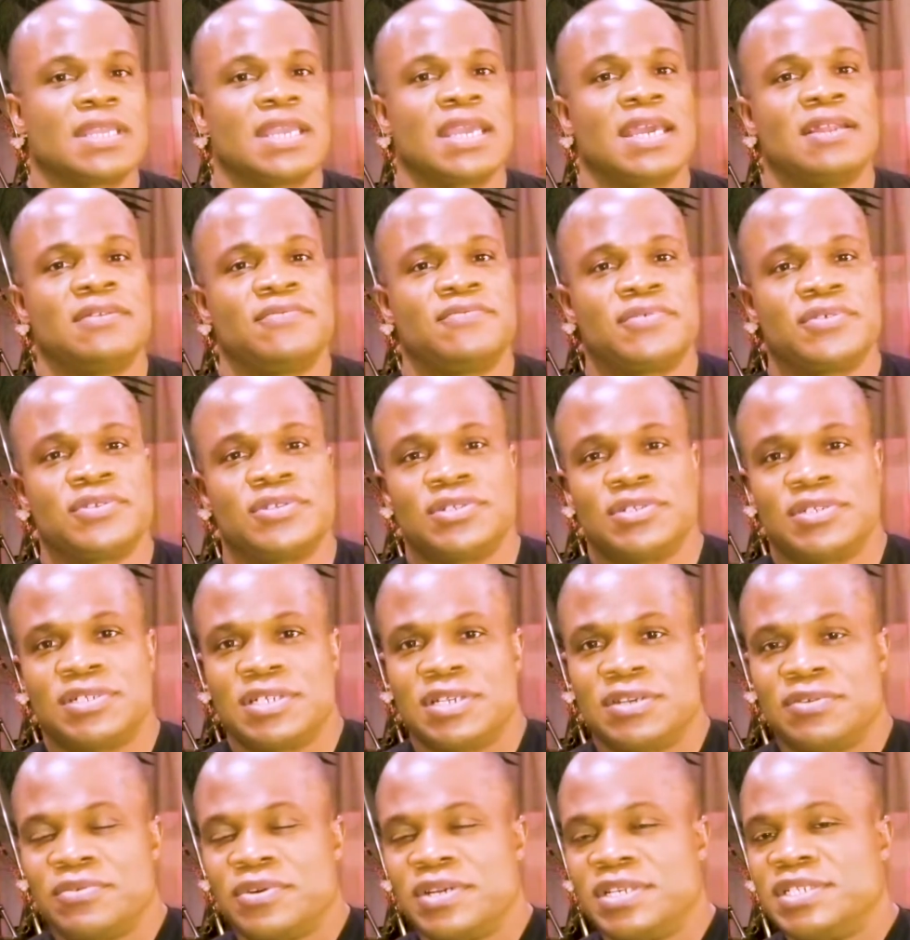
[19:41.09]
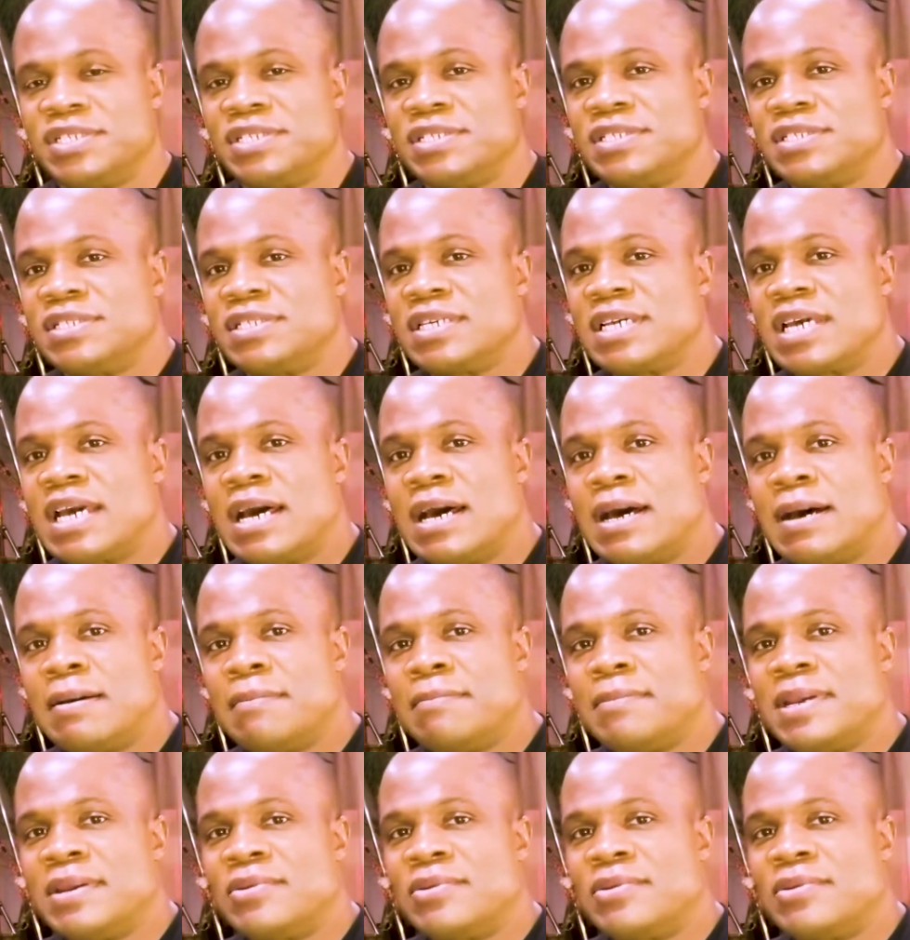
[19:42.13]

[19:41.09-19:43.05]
and future generations to come,